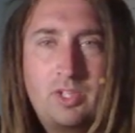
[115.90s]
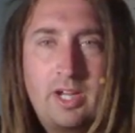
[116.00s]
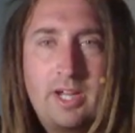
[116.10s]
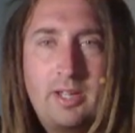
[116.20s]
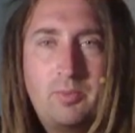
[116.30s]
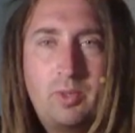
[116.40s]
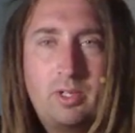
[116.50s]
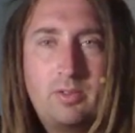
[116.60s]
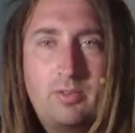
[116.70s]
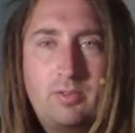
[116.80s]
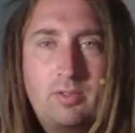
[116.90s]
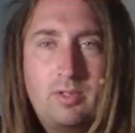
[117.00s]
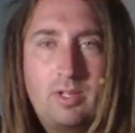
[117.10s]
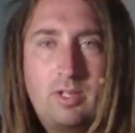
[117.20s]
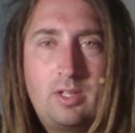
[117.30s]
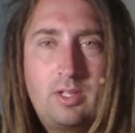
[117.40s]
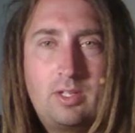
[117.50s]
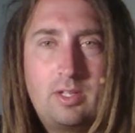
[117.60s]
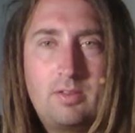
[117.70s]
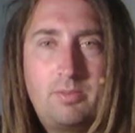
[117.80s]
time. We could
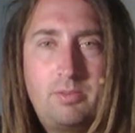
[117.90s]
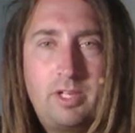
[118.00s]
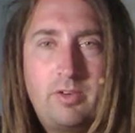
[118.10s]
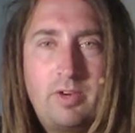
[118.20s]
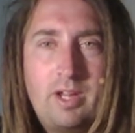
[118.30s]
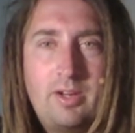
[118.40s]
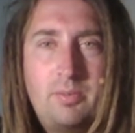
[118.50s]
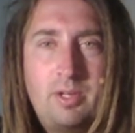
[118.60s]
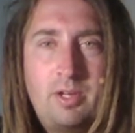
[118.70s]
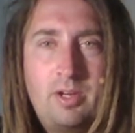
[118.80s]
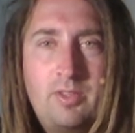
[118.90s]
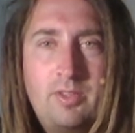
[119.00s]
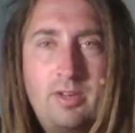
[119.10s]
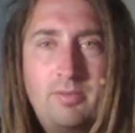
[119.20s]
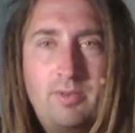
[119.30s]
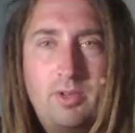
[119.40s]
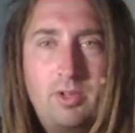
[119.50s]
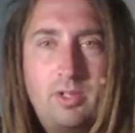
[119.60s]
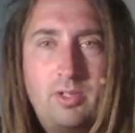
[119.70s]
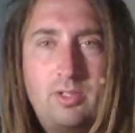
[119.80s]
kind of play around up here and then
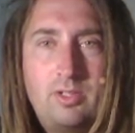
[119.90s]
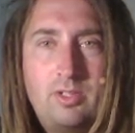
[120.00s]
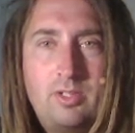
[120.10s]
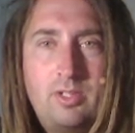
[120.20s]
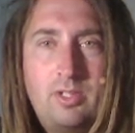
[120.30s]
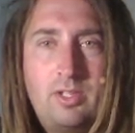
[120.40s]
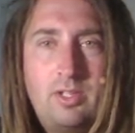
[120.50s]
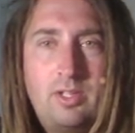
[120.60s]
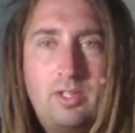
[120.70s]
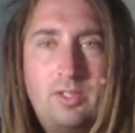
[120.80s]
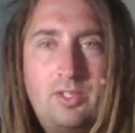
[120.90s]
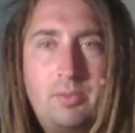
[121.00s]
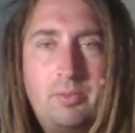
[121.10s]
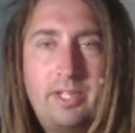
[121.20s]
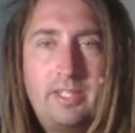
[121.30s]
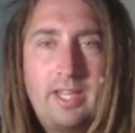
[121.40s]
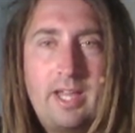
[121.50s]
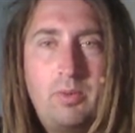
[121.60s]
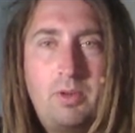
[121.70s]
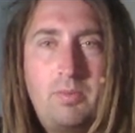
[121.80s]
fall. Something like
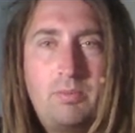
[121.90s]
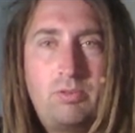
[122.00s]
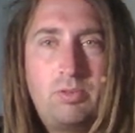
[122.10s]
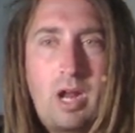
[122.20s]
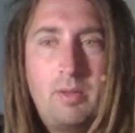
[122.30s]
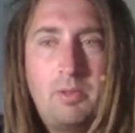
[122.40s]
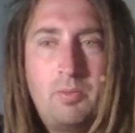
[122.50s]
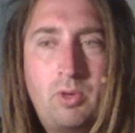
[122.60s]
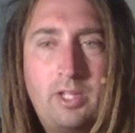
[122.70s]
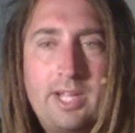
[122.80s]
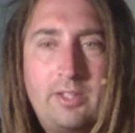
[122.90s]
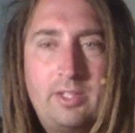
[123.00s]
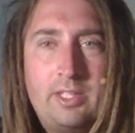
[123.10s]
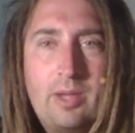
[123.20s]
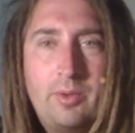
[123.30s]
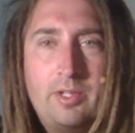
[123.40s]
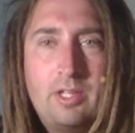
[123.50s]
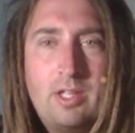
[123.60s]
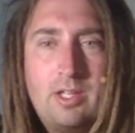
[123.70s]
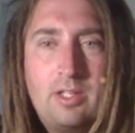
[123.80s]
that would be probably likely. That would
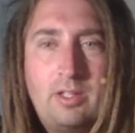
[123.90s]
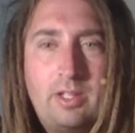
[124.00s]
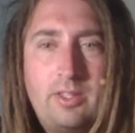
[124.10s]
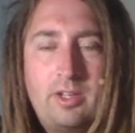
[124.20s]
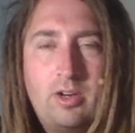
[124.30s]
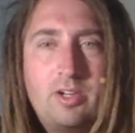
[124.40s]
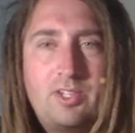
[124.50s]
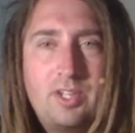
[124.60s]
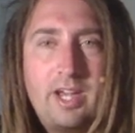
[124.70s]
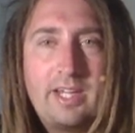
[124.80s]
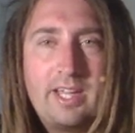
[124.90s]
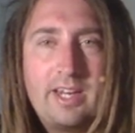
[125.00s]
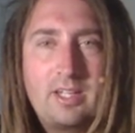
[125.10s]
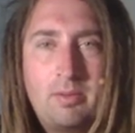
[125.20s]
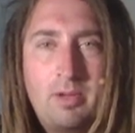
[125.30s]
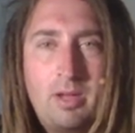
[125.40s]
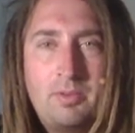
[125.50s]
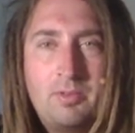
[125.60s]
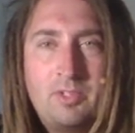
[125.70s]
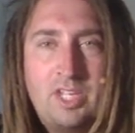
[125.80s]
let the RSI kind of come up
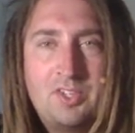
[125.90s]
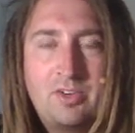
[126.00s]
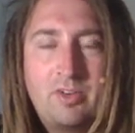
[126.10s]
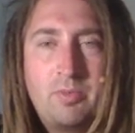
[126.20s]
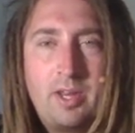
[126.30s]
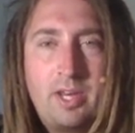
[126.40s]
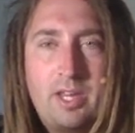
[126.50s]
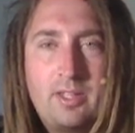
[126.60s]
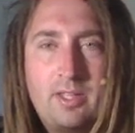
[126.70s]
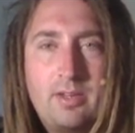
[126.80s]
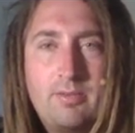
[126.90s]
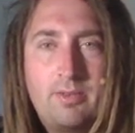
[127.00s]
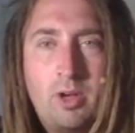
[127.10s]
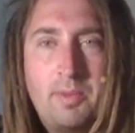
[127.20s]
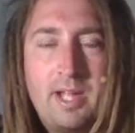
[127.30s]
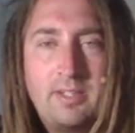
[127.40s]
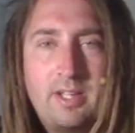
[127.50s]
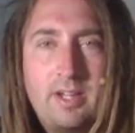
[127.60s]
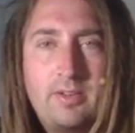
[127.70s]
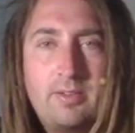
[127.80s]
and tease everybody and then fall back
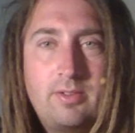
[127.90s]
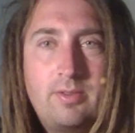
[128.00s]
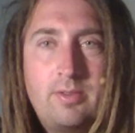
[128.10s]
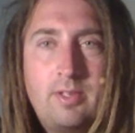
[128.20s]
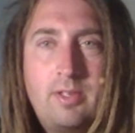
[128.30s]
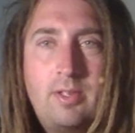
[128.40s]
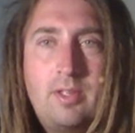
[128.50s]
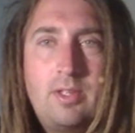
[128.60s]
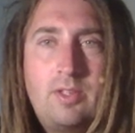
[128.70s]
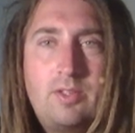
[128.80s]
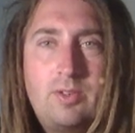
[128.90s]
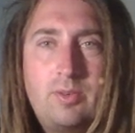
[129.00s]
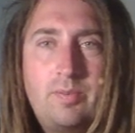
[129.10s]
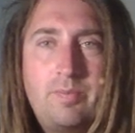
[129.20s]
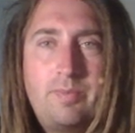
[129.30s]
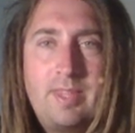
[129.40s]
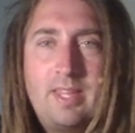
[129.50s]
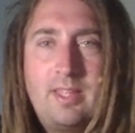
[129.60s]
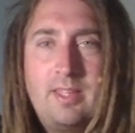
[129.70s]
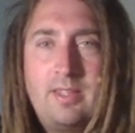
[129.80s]
down. So
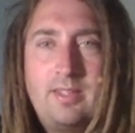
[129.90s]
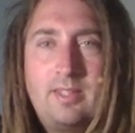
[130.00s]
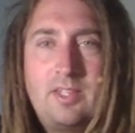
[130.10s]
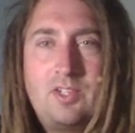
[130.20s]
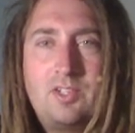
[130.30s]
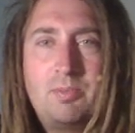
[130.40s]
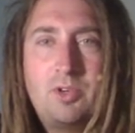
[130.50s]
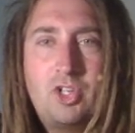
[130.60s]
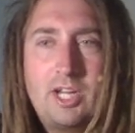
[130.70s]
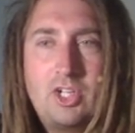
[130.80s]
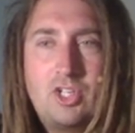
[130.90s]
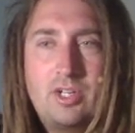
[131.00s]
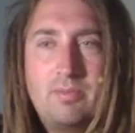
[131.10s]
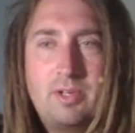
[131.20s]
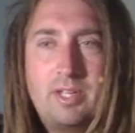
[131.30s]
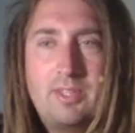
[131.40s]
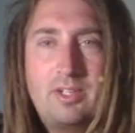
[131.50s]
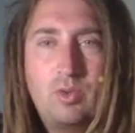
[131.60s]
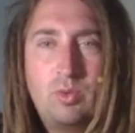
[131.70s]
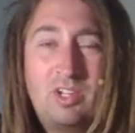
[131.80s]
that's just a projection, but I
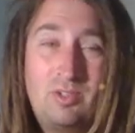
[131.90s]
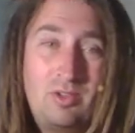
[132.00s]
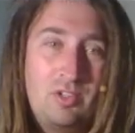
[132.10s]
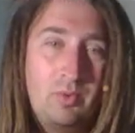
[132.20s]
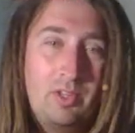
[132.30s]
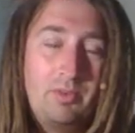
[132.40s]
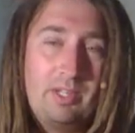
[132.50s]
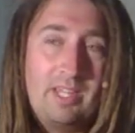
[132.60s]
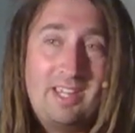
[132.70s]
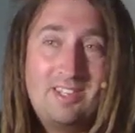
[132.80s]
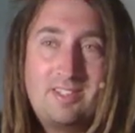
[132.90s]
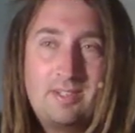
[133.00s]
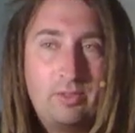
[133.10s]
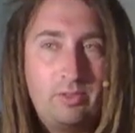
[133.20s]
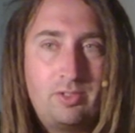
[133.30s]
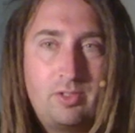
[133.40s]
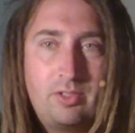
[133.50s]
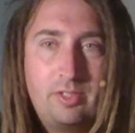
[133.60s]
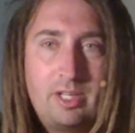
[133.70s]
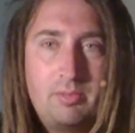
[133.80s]
think 22 to 23K is still
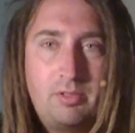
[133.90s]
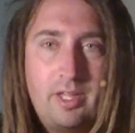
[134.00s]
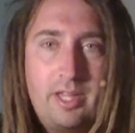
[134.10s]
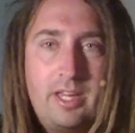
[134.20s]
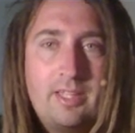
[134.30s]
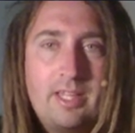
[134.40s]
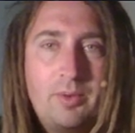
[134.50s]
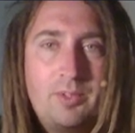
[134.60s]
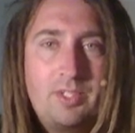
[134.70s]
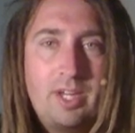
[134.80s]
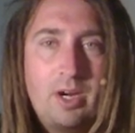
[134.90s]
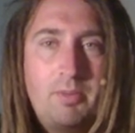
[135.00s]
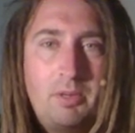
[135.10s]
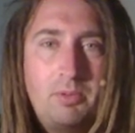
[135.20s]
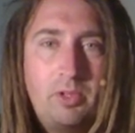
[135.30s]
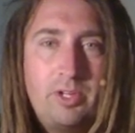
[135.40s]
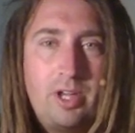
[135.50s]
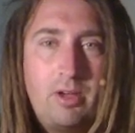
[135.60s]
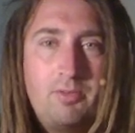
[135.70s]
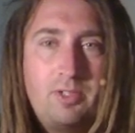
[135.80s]
certainly in play, and that would scare people
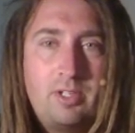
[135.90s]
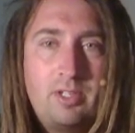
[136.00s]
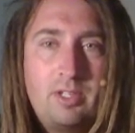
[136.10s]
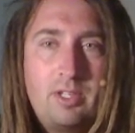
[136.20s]
enough to